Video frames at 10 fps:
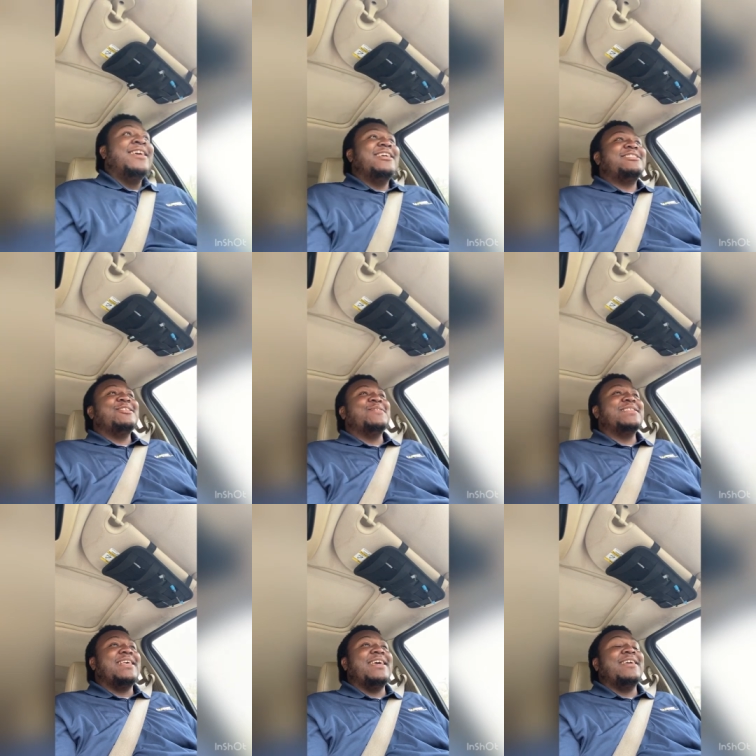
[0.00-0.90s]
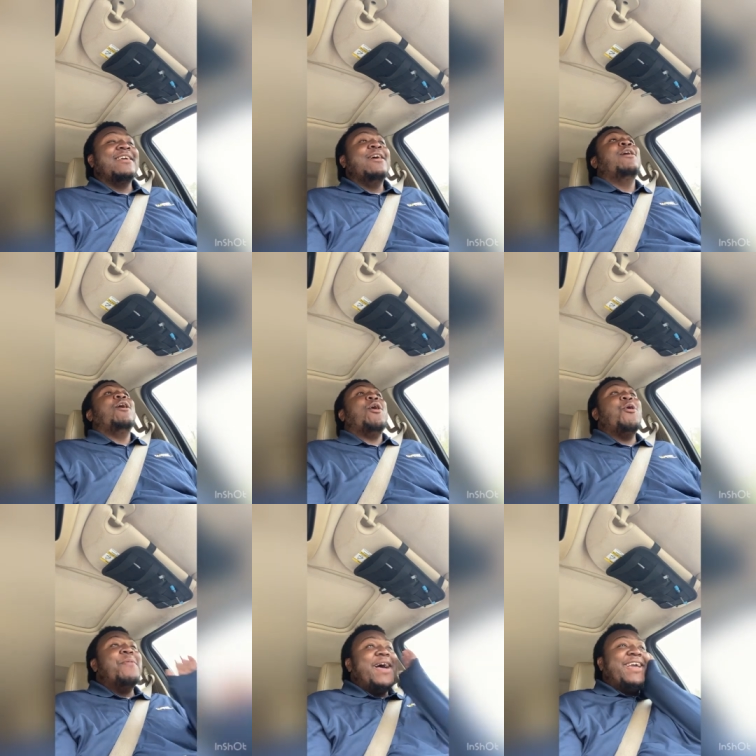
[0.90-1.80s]
And she was like,
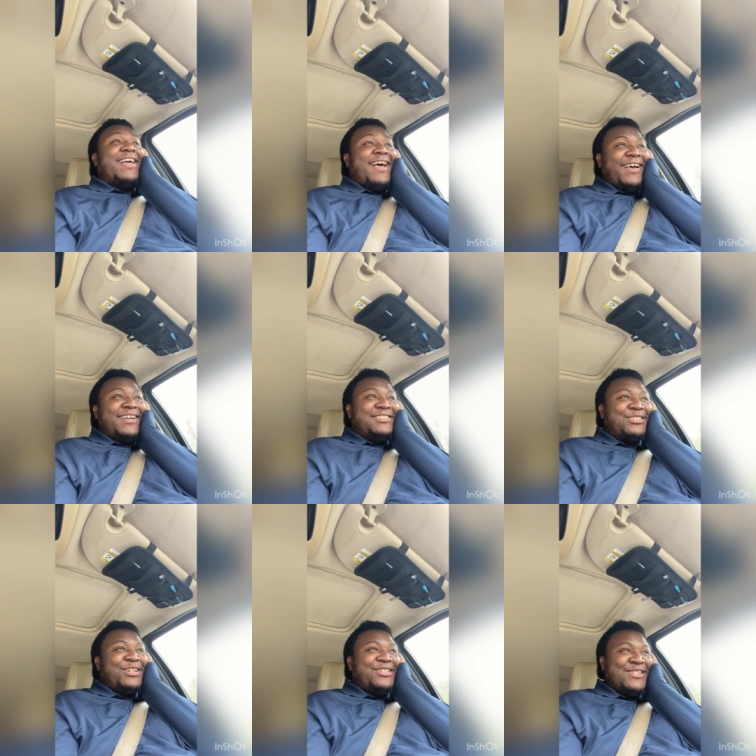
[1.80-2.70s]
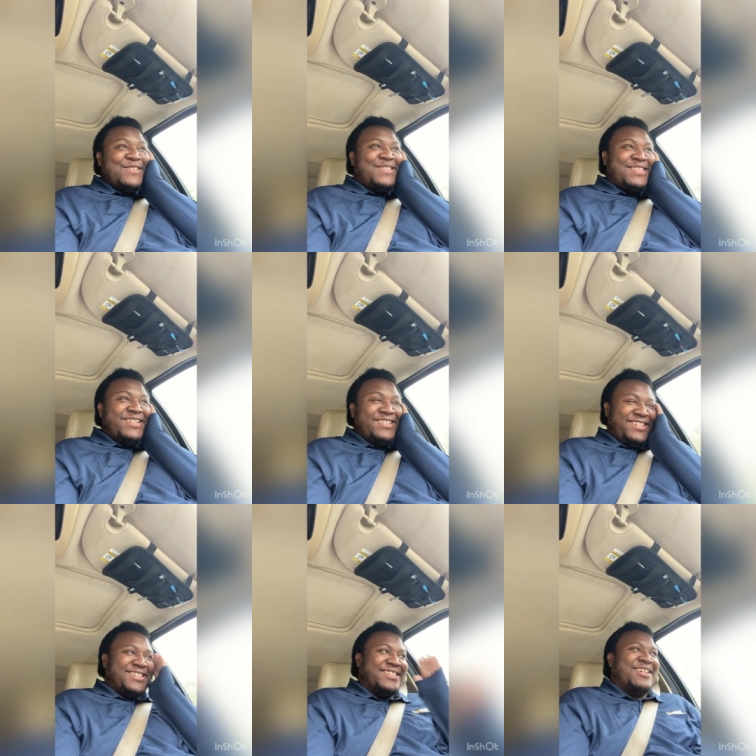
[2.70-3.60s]
oh my gosh, are you
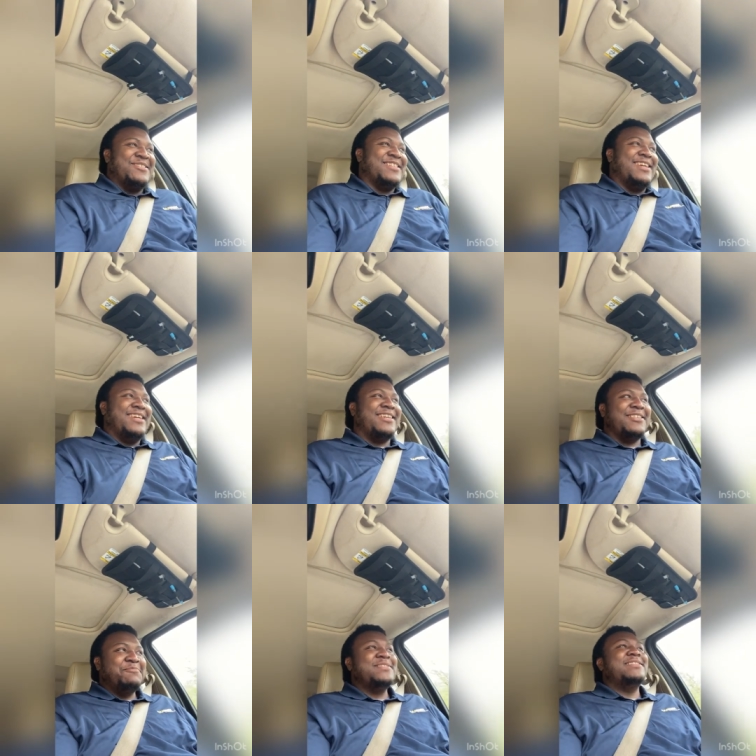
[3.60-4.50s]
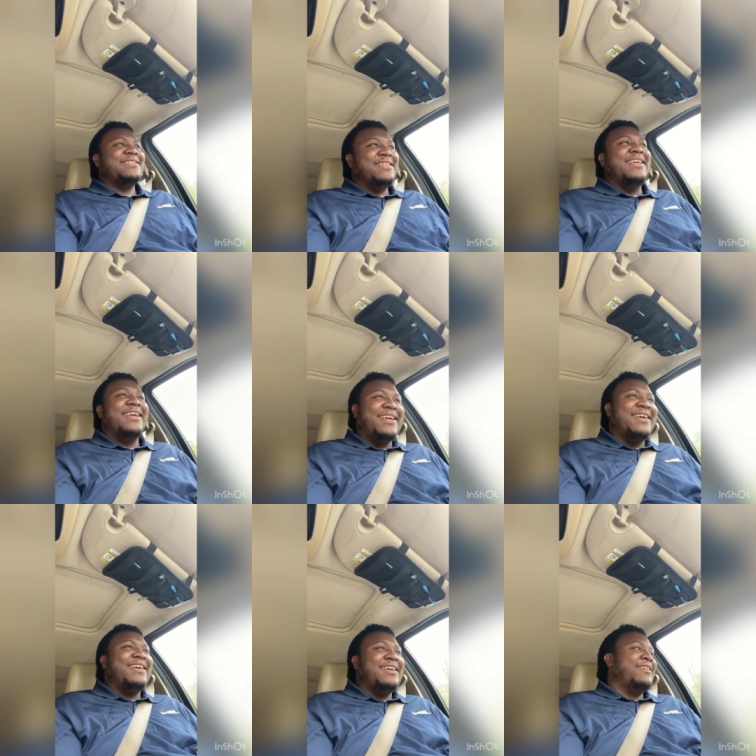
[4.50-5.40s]
serious? I was like,
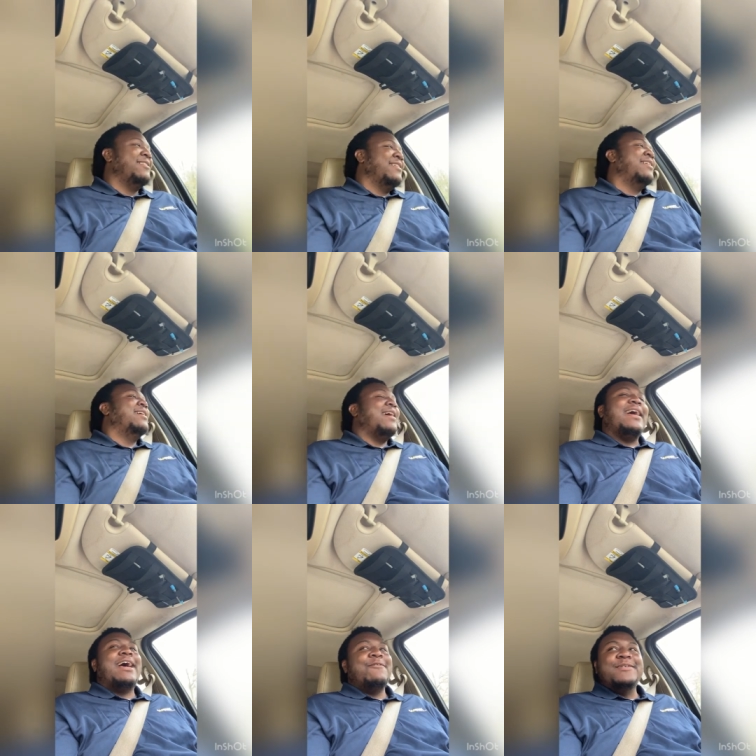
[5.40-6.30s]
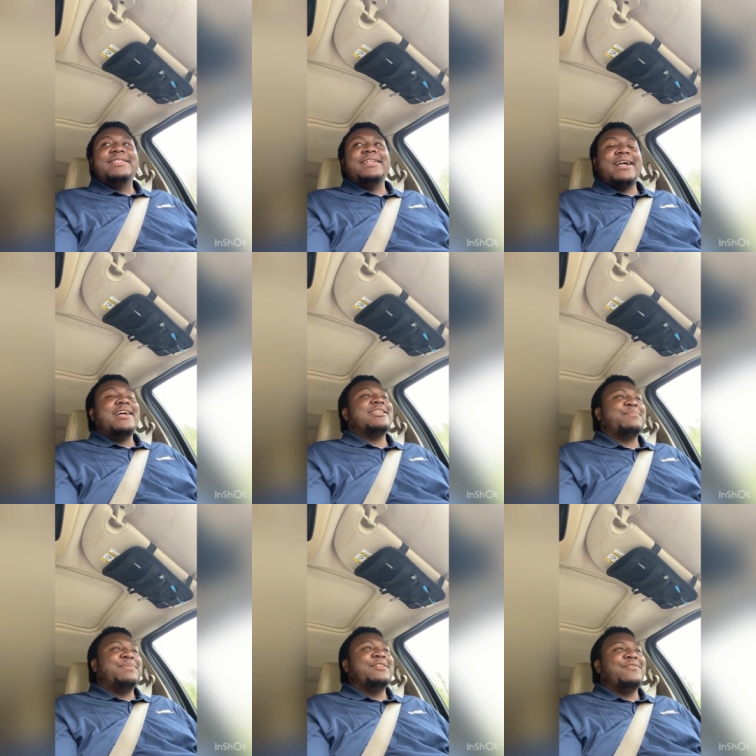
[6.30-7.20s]
yeah. I was in a
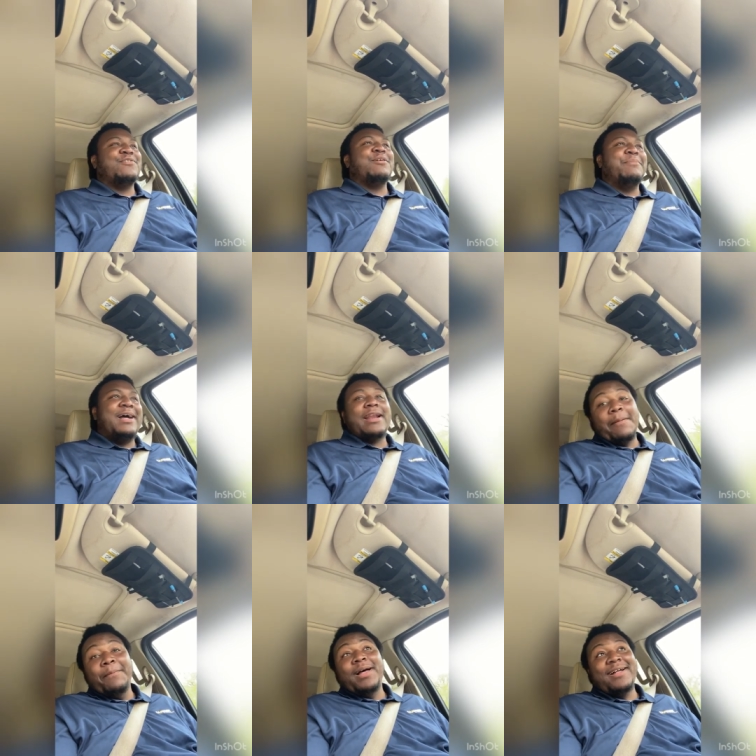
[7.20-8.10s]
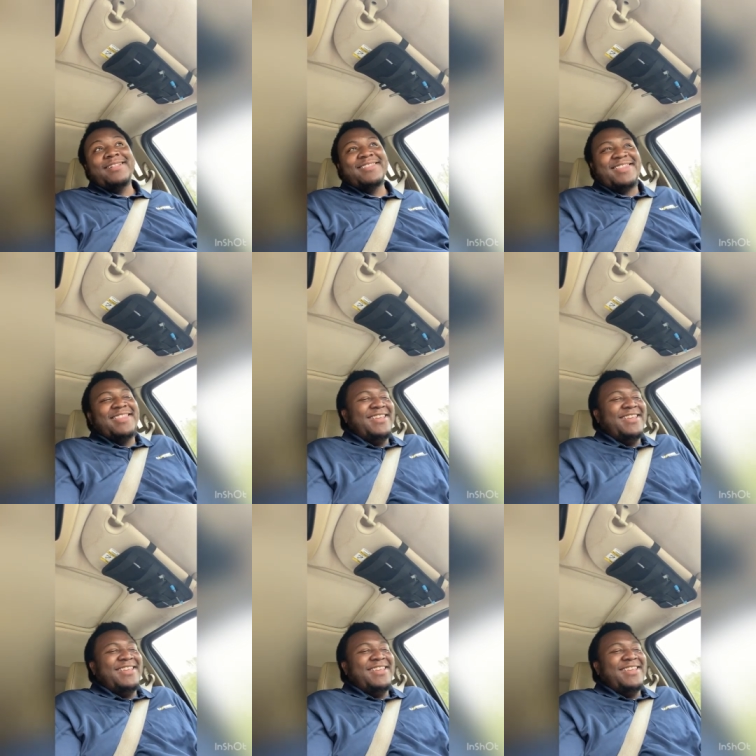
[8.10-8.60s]
hospital for about a month.